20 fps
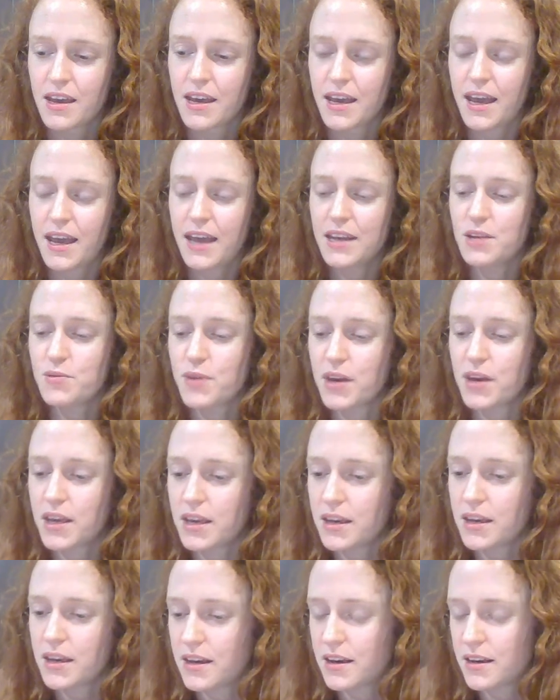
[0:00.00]

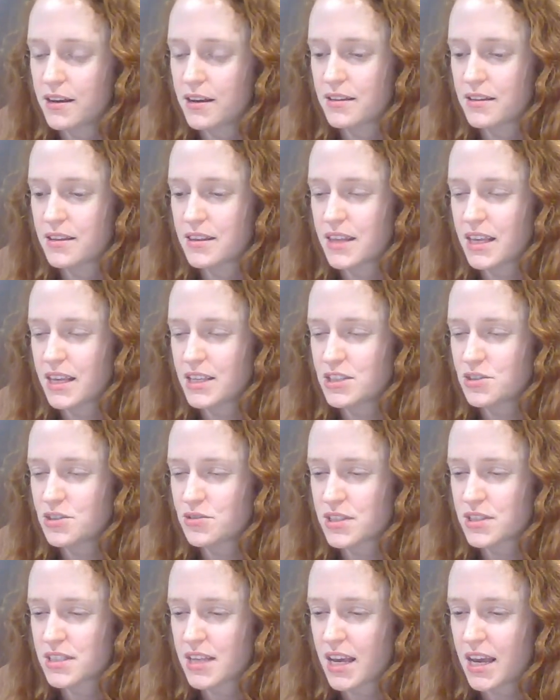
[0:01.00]
Anyway, the things you
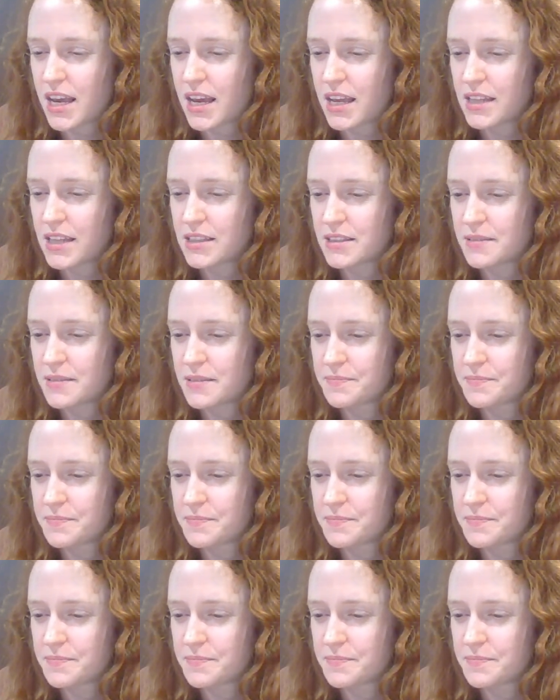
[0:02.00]
said,